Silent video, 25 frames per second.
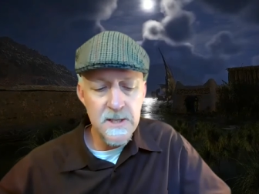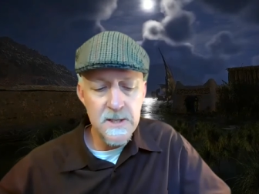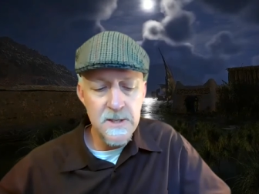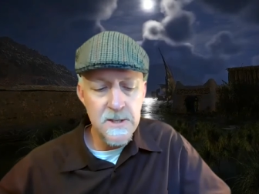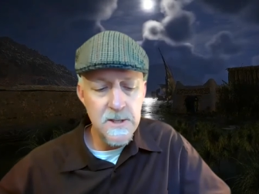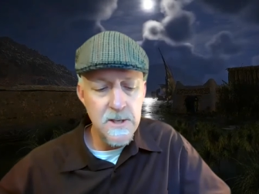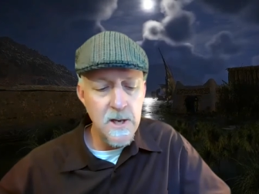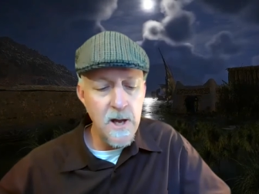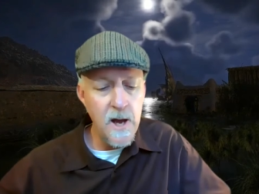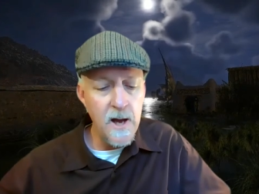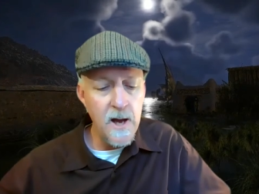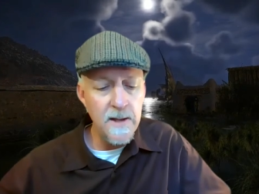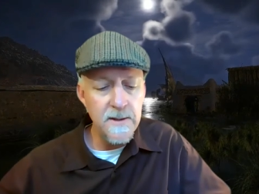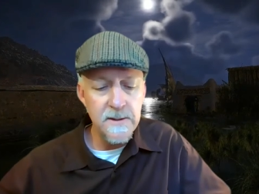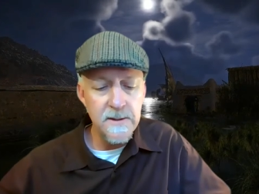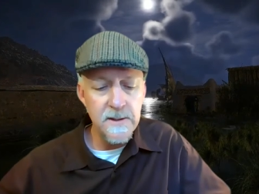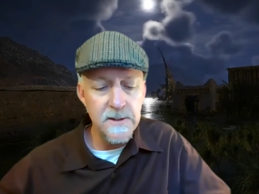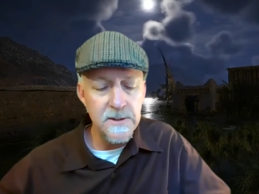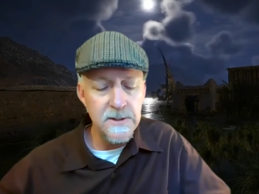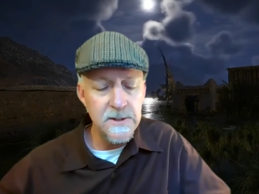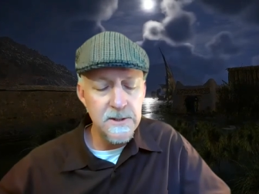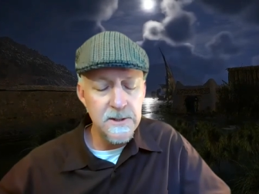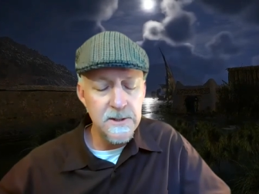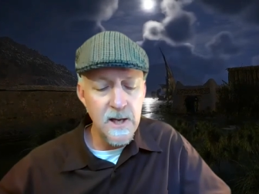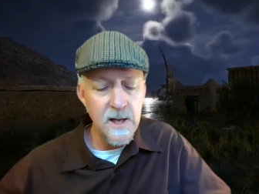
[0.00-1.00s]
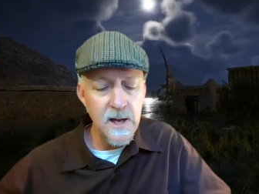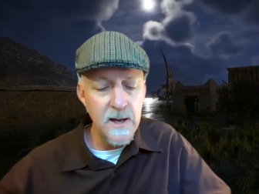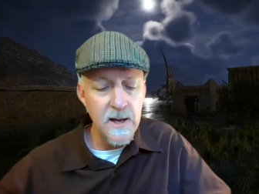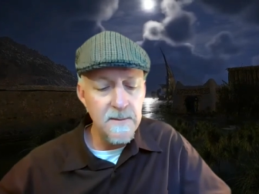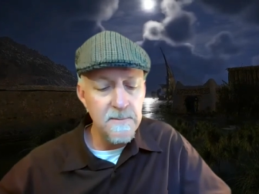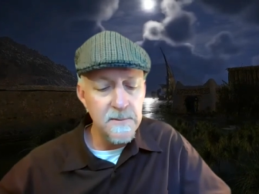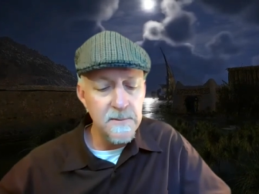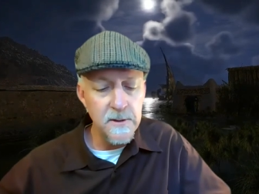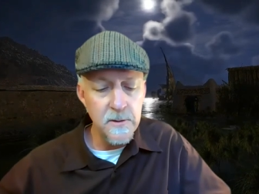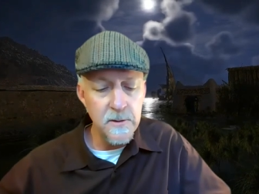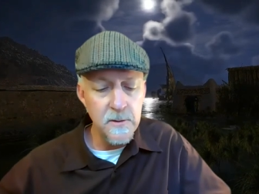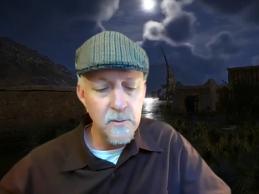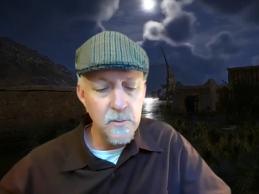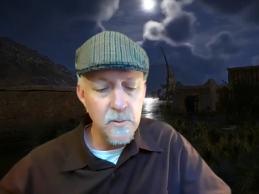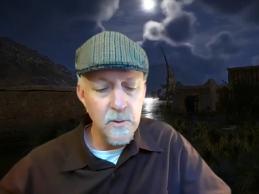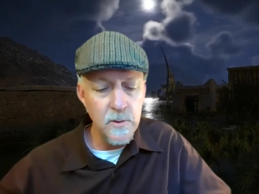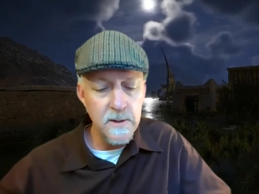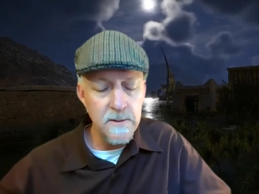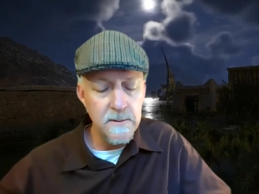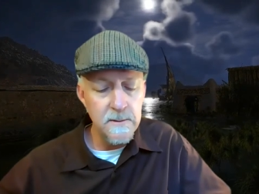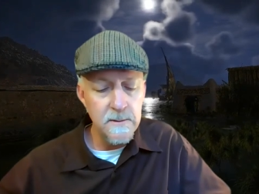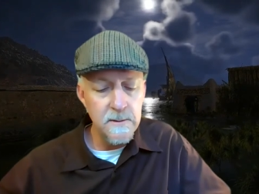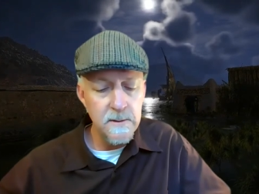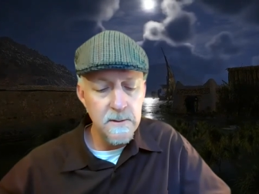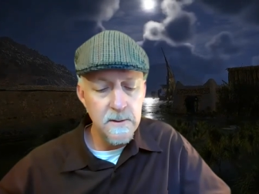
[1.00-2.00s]
Not this time, little one,
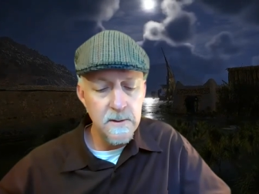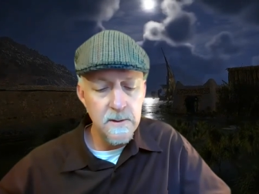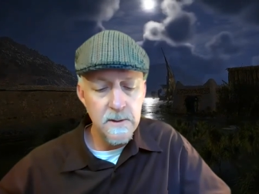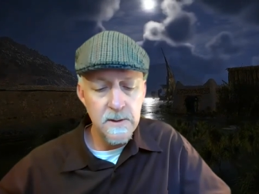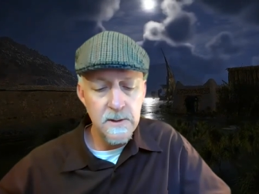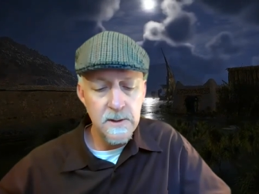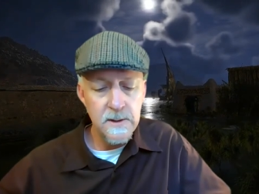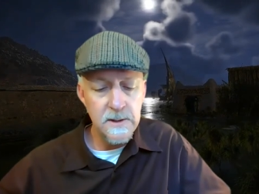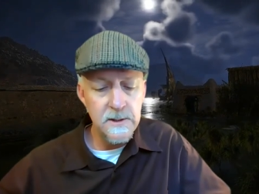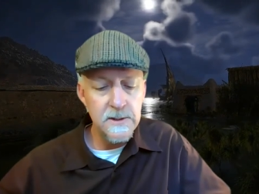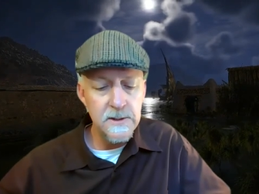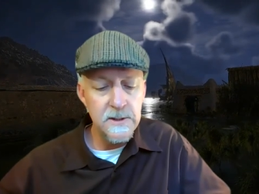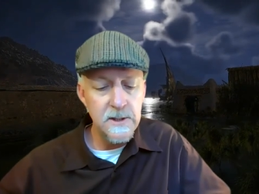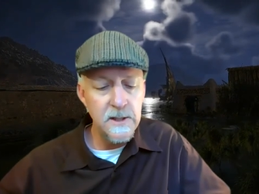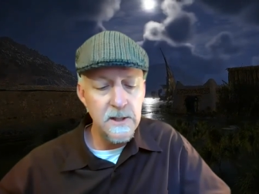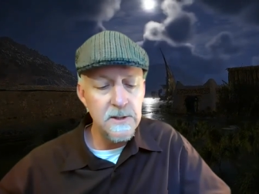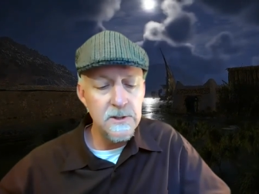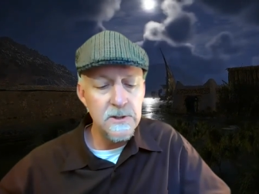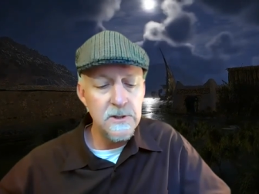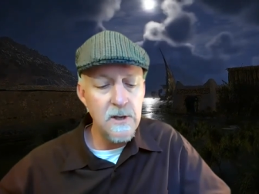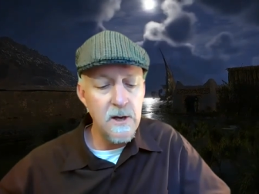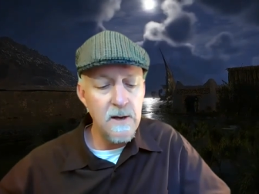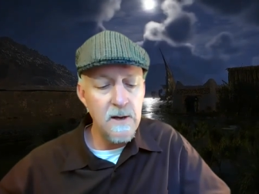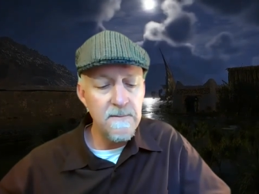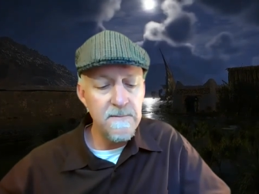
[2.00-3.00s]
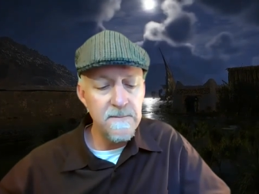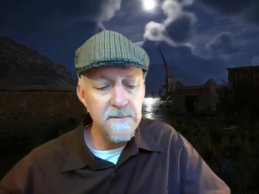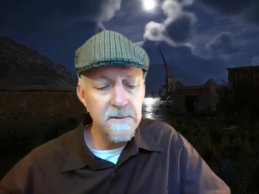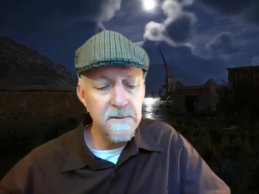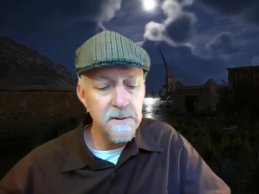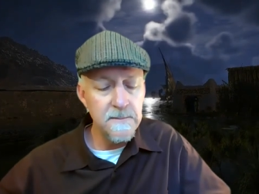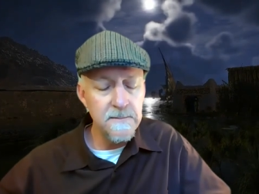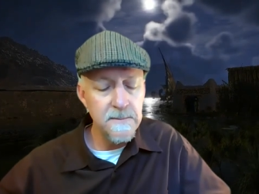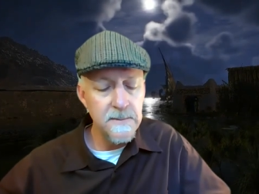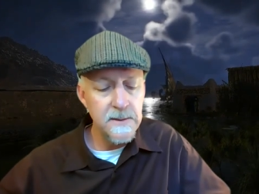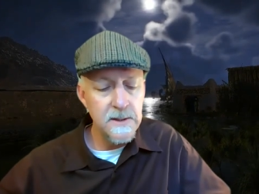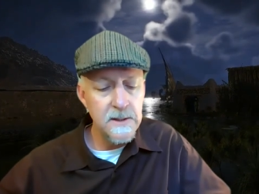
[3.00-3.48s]
he said softly.